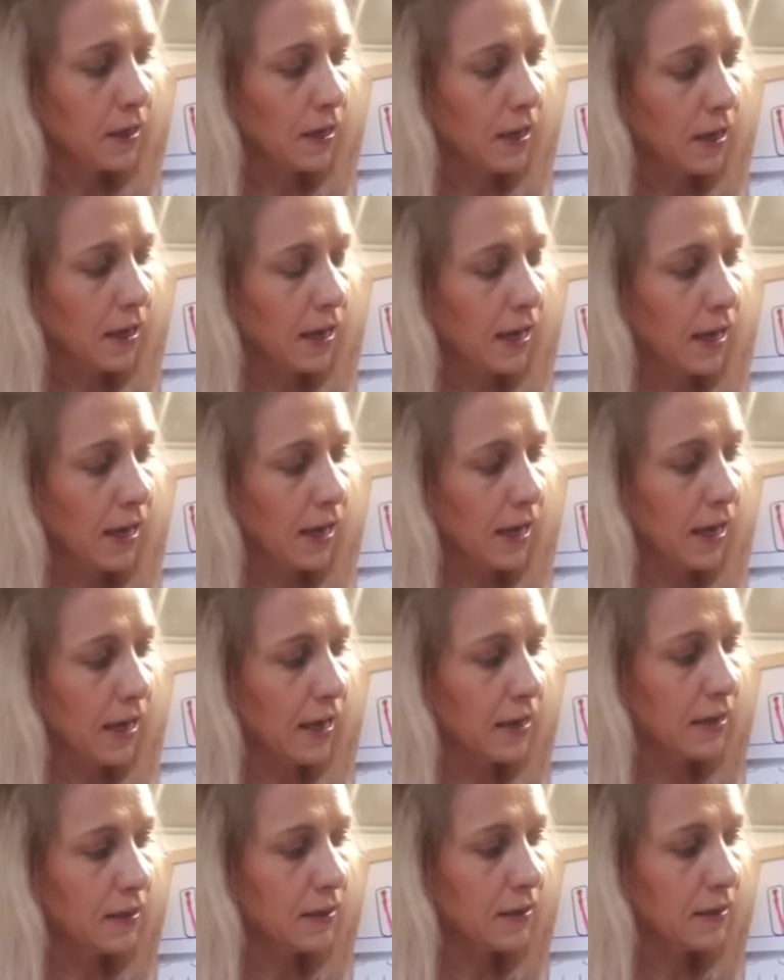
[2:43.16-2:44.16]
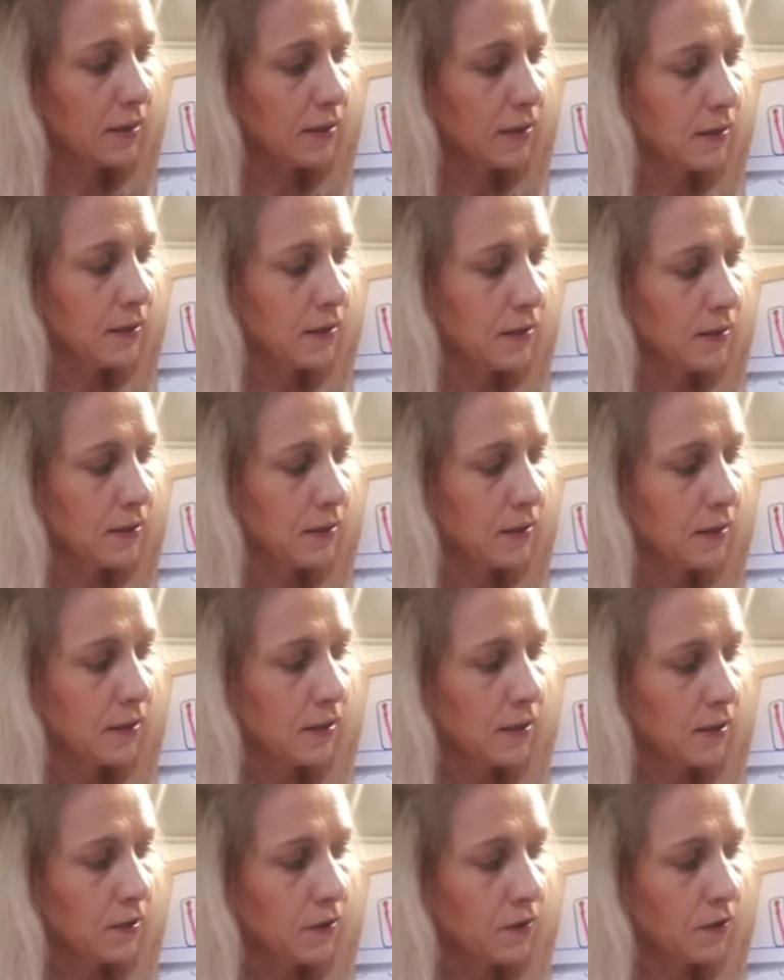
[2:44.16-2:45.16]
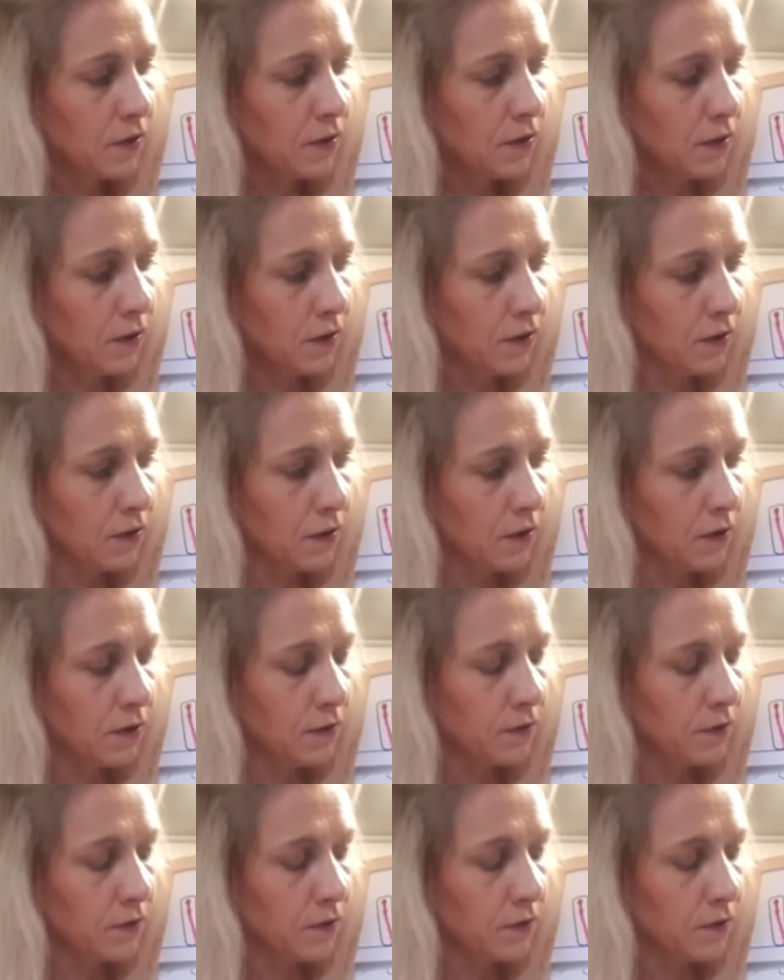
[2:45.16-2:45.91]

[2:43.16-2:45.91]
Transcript: a, mm.